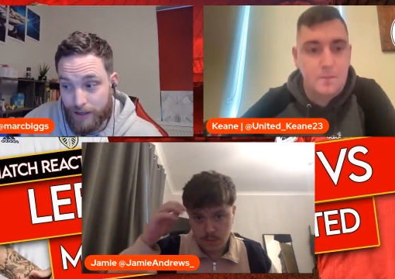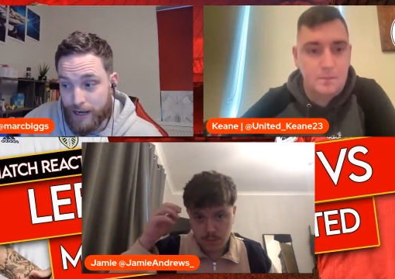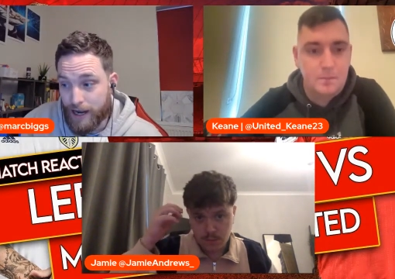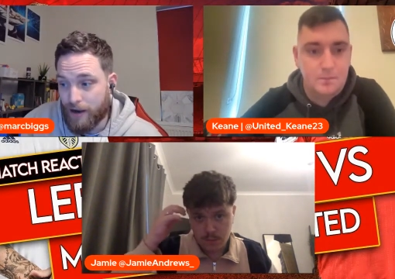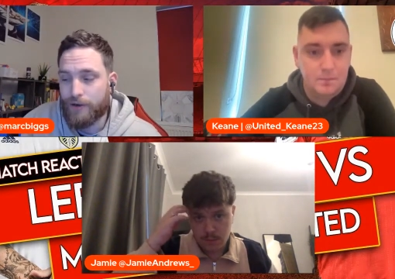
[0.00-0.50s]

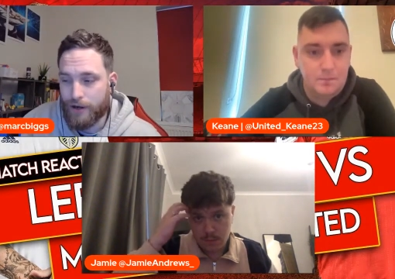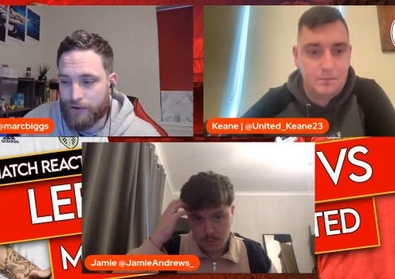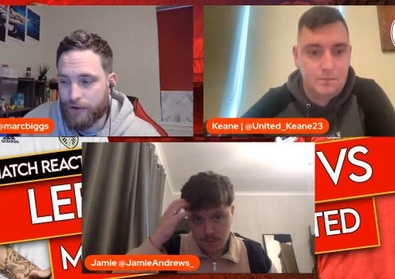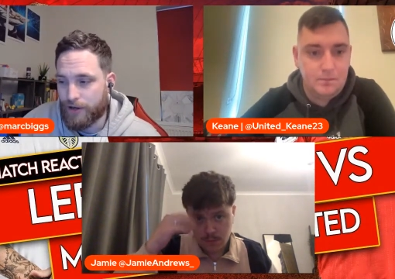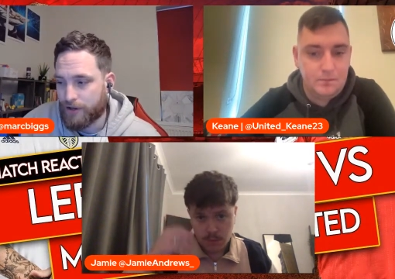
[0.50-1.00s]
Speaker 1: Yeah, oh no,
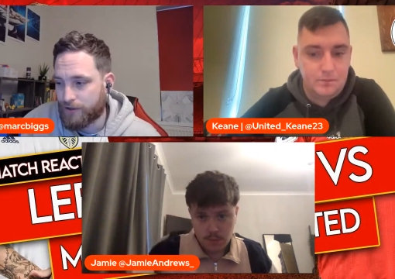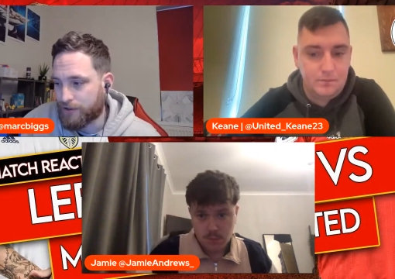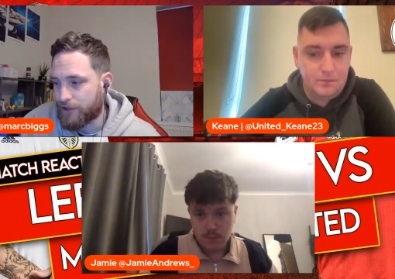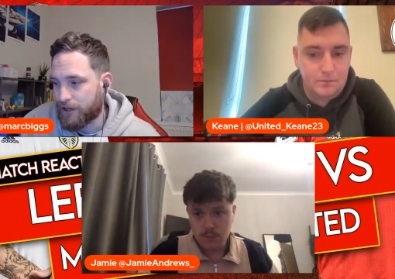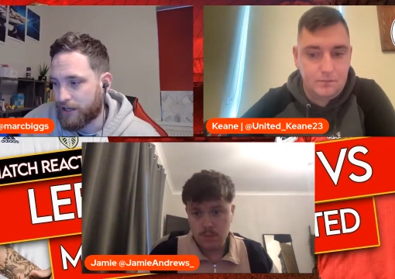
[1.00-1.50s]

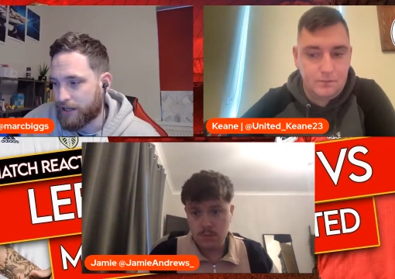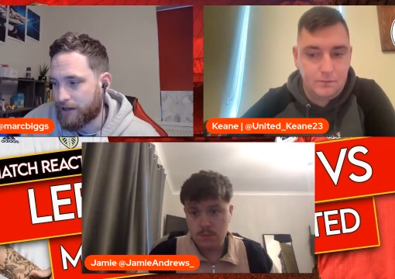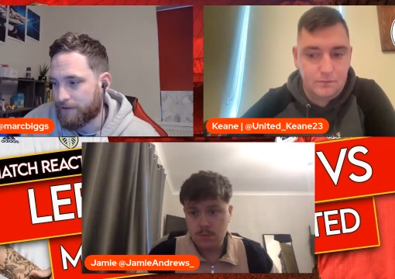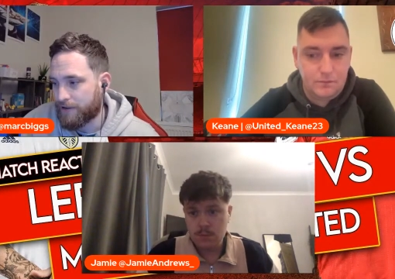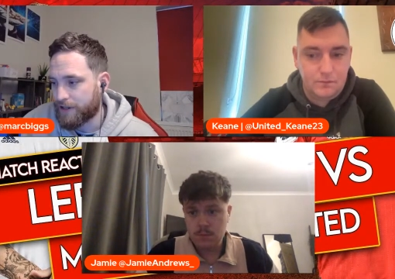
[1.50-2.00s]
Newcastle's totally
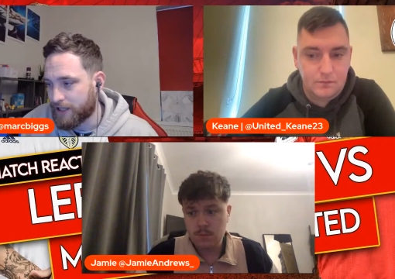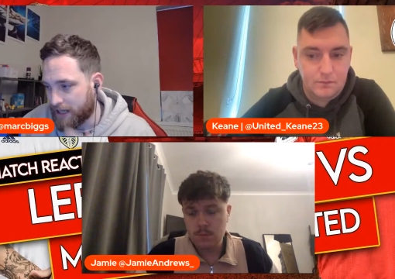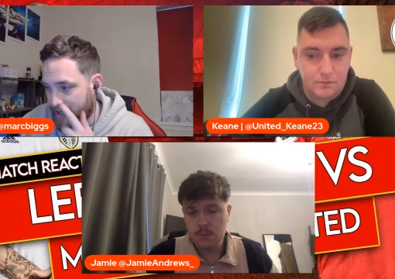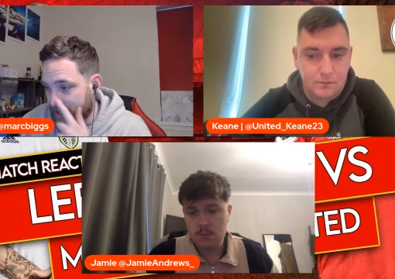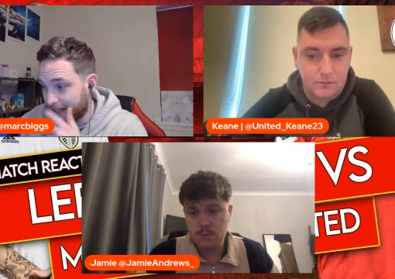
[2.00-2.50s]
catfish, isn't
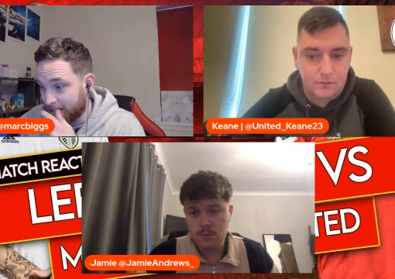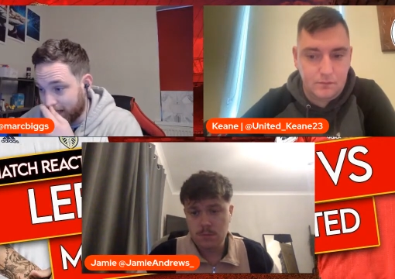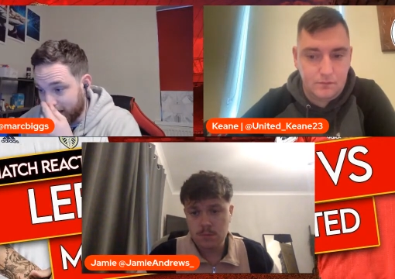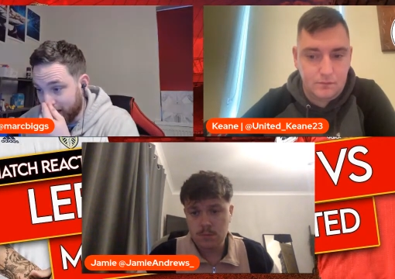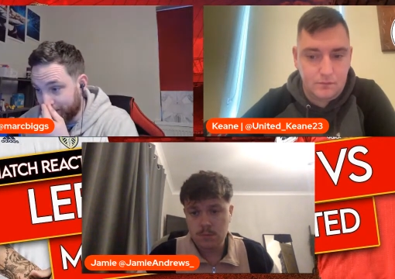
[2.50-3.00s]
it? And
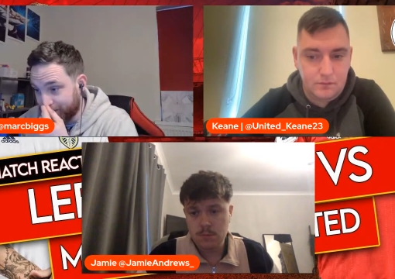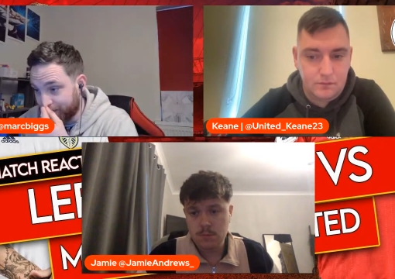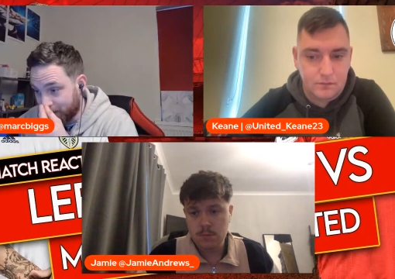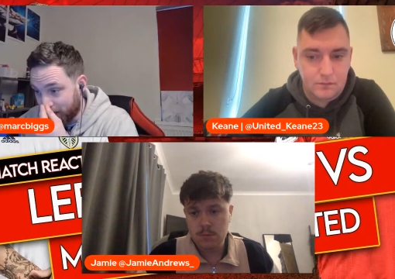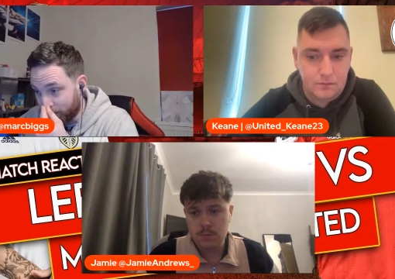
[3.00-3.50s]

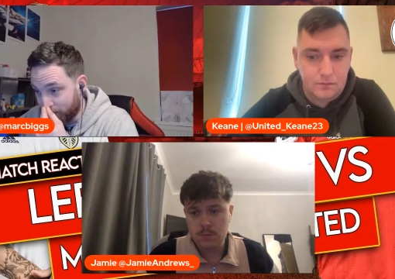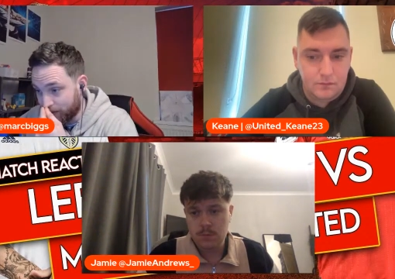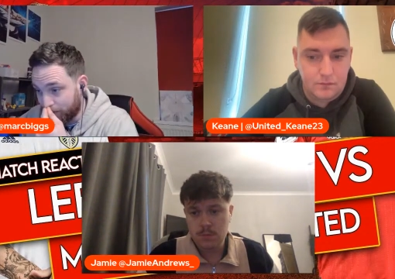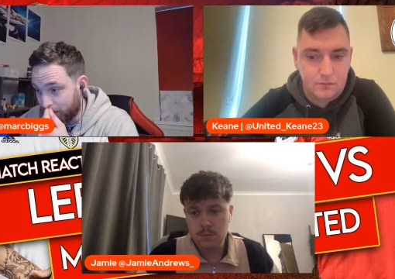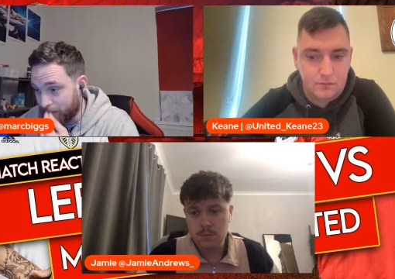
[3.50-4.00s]
I thought it
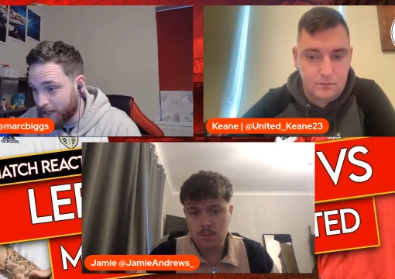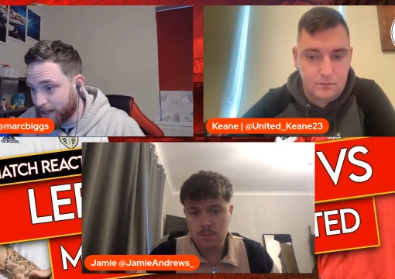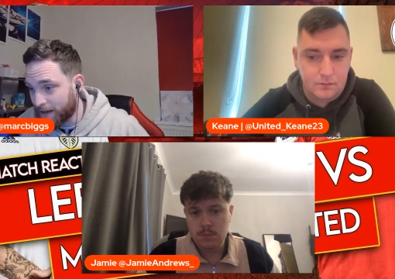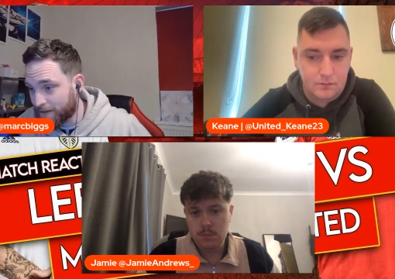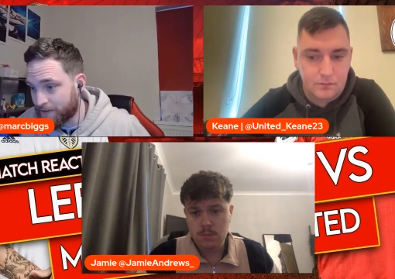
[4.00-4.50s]
was a Premier
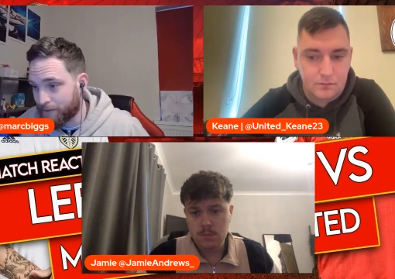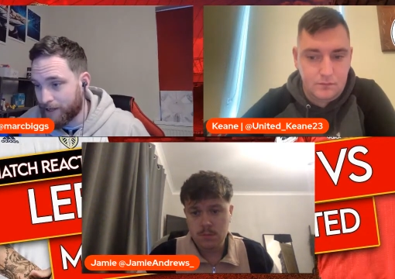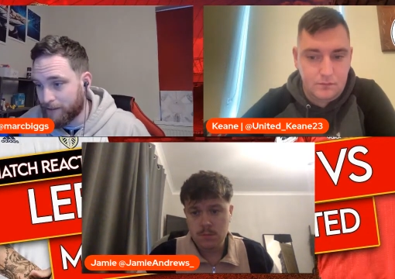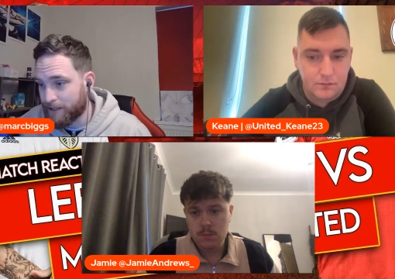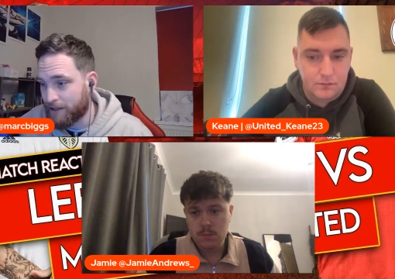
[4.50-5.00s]
League game for a
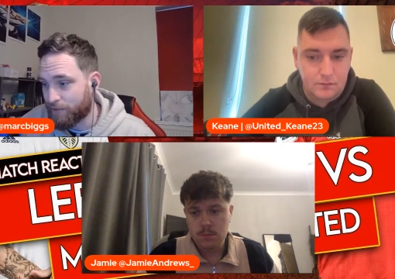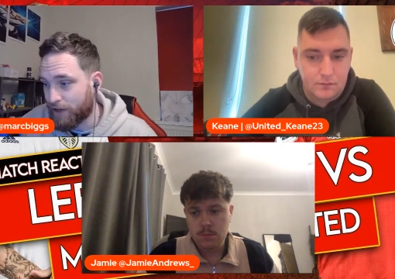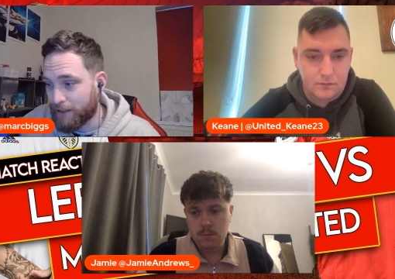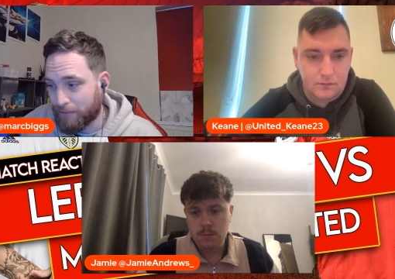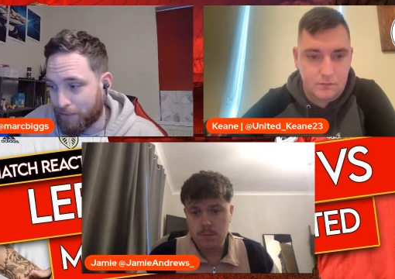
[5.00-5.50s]
minute, but I didn't
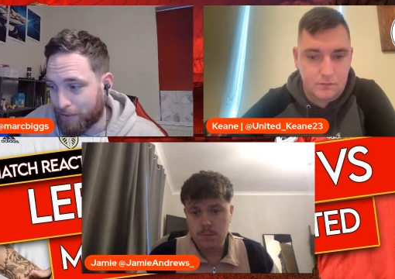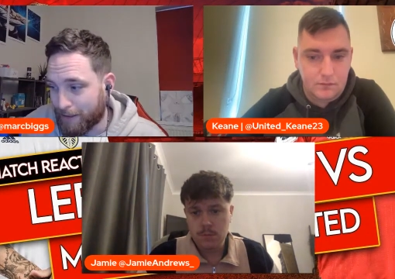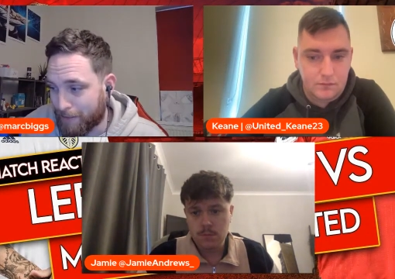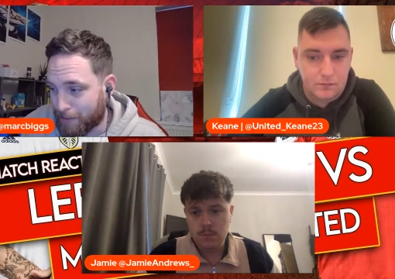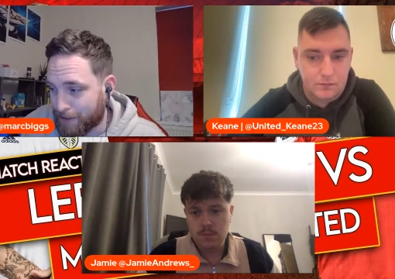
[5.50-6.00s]
read it
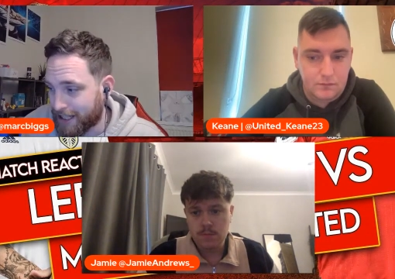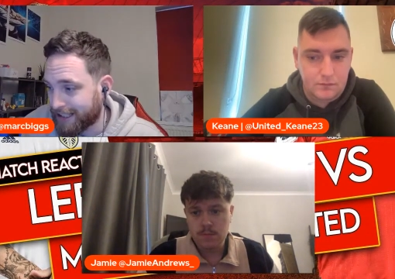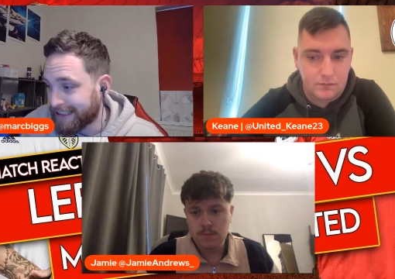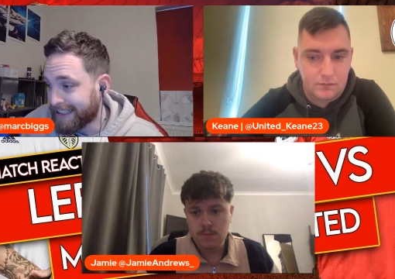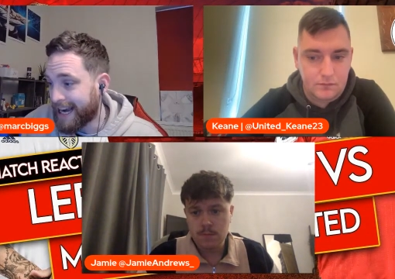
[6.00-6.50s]
properly. My
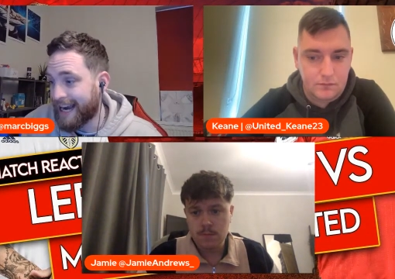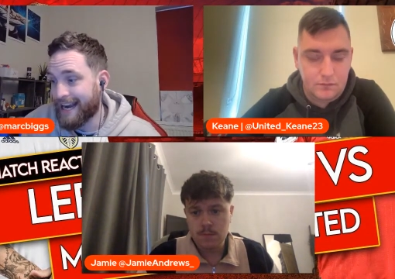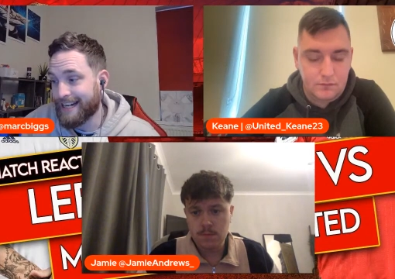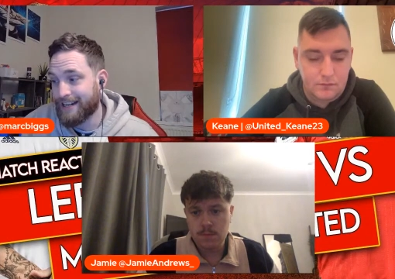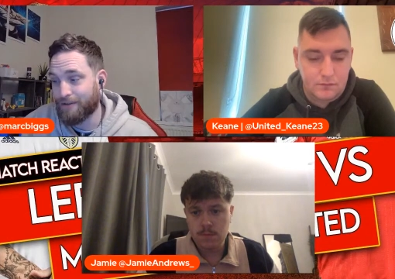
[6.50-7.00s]
mistake.
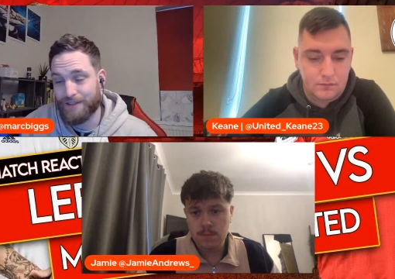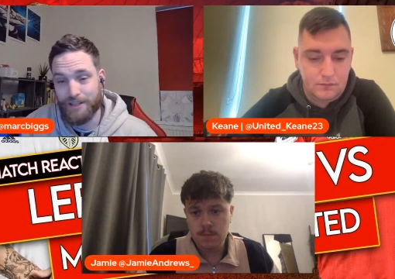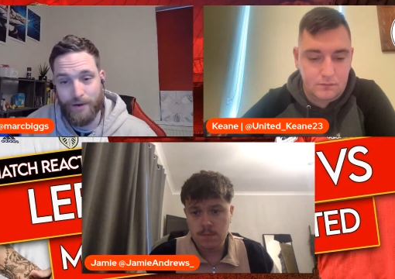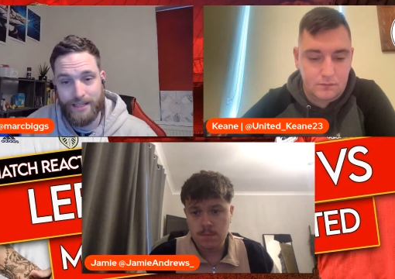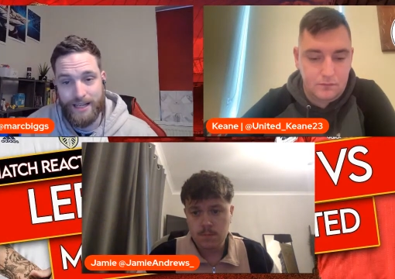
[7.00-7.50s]
And then
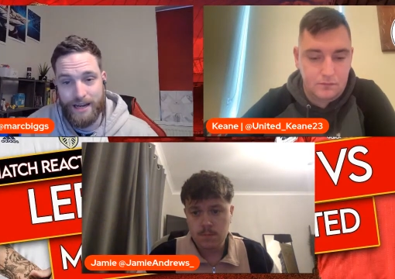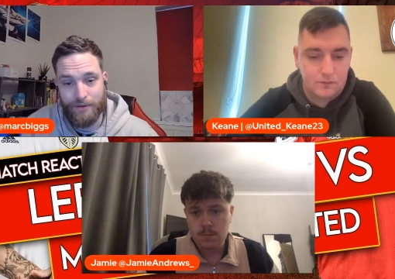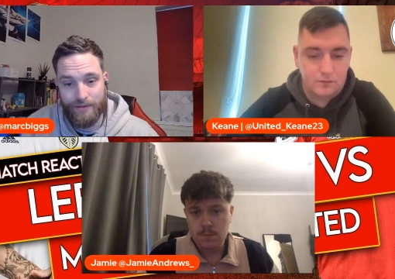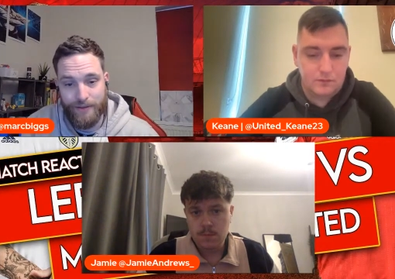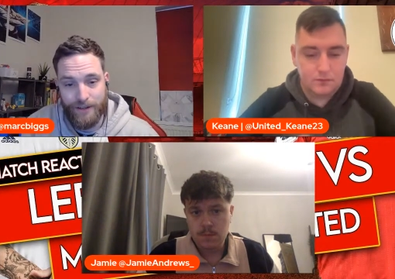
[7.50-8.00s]
obviously West Ham
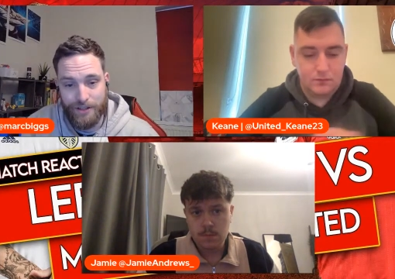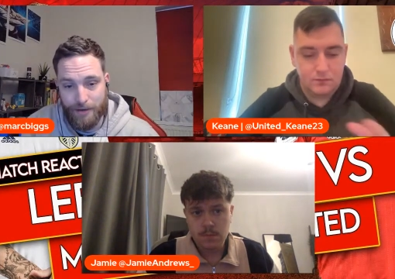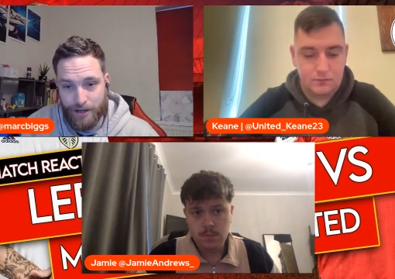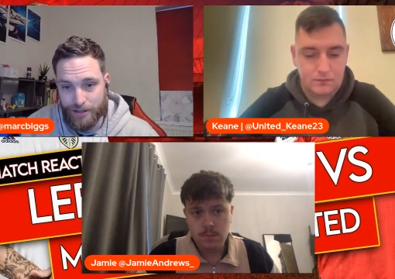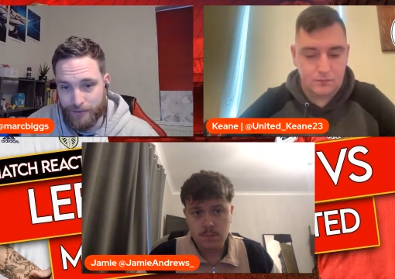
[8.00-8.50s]
on the 1st of
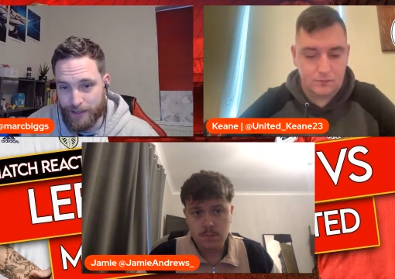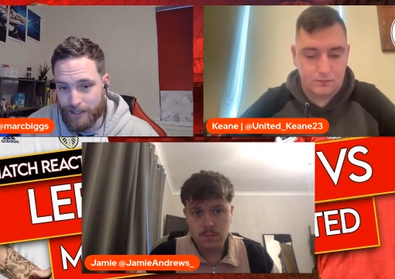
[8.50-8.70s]
March,